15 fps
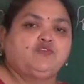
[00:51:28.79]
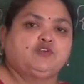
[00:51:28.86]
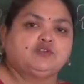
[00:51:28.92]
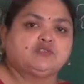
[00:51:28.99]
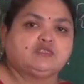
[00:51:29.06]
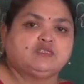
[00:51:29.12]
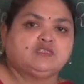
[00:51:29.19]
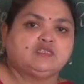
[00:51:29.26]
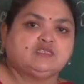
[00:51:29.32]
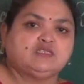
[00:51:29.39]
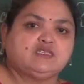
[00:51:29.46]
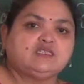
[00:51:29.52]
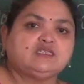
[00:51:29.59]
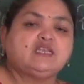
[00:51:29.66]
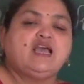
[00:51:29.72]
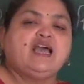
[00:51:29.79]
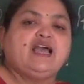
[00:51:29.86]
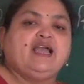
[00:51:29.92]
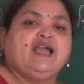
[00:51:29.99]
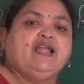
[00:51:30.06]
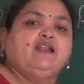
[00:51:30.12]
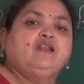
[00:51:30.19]
photosynthesis,
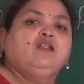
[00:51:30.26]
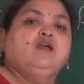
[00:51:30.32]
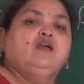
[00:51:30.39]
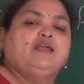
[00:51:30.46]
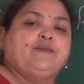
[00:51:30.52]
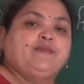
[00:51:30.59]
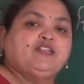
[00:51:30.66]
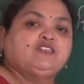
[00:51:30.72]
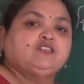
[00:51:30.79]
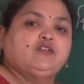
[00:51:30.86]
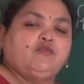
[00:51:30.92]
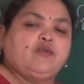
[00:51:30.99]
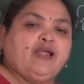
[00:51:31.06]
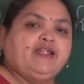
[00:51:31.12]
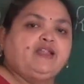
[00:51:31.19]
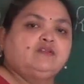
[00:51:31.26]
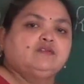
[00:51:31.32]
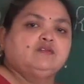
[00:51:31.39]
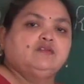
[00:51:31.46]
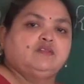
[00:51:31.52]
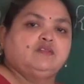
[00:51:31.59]
and write